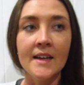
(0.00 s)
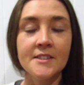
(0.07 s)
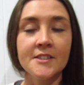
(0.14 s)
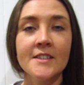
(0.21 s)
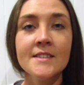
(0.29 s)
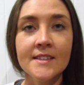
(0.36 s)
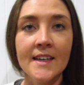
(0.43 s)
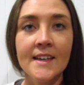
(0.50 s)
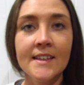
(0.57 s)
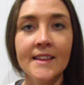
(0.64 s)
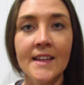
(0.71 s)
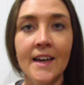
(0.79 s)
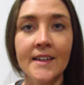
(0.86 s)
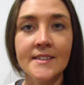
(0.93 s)
Just
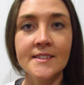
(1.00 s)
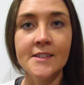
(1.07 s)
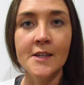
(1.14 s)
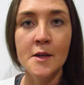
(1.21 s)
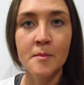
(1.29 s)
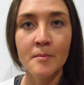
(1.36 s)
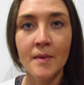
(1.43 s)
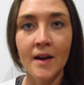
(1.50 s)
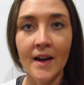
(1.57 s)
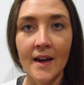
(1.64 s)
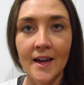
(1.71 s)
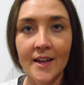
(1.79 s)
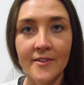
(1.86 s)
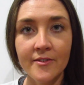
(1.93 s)
like that,
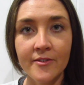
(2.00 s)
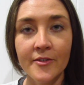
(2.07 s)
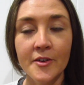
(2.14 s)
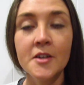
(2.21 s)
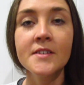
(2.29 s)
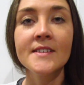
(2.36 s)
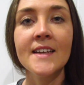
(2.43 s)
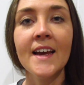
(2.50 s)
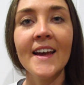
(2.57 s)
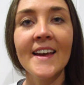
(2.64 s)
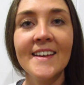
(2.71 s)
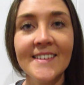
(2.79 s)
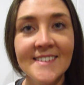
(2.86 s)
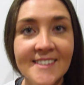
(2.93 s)
my first
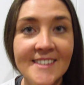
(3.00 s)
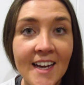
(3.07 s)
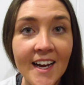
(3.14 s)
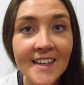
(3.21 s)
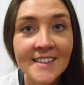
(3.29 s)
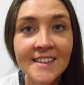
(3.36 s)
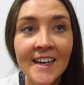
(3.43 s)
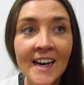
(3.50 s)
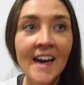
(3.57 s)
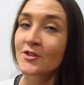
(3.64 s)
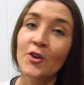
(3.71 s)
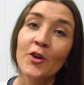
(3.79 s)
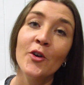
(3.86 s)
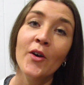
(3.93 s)
day is done.
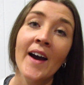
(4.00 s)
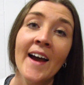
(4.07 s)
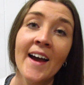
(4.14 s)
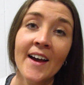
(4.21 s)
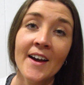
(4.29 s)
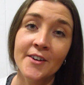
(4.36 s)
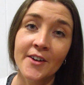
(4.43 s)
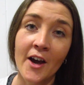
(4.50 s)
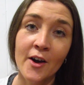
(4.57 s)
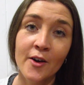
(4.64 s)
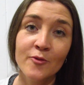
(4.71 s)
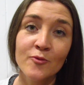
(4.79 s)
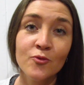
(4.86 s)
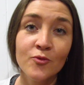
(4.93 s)
So I had
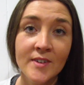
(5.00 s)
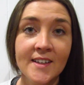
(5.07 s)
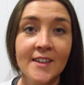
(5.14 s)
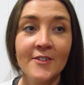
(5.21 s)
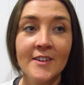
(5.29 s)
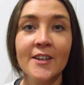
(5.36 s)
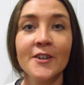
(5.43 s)
a really